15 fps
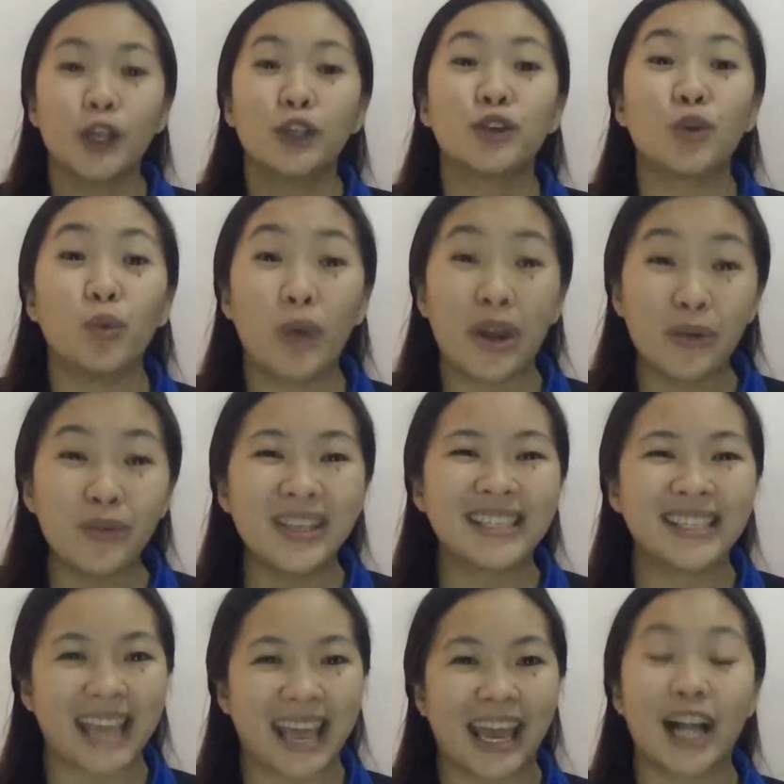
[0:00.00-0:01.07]
So when we
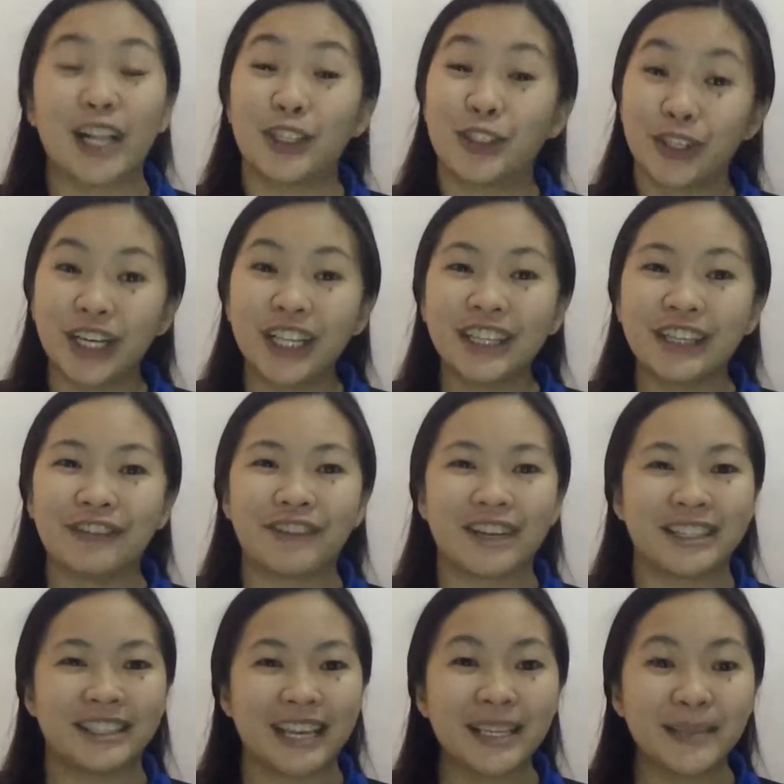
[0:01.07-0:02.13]
say alternative
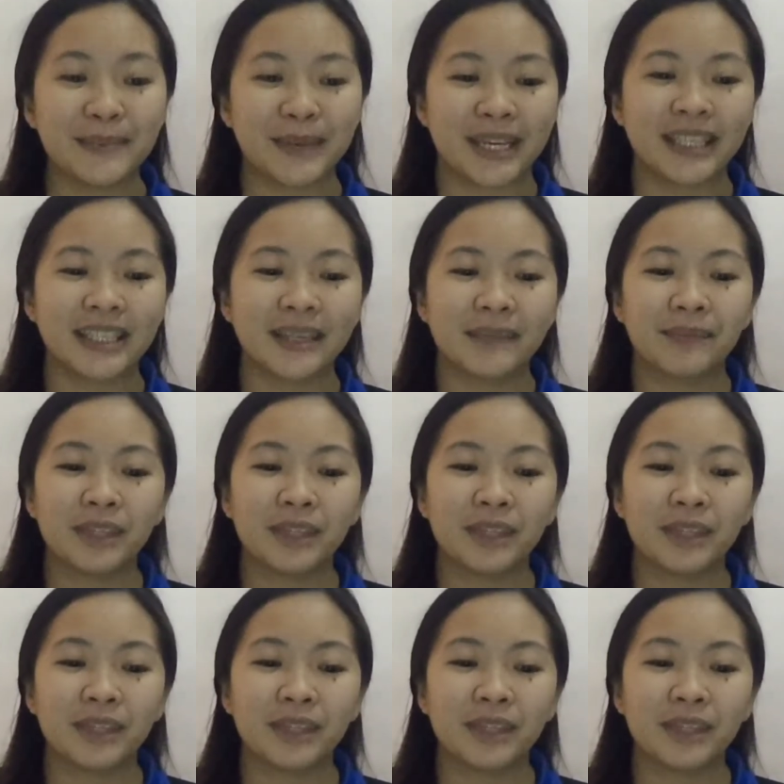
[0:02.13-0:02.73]
assessment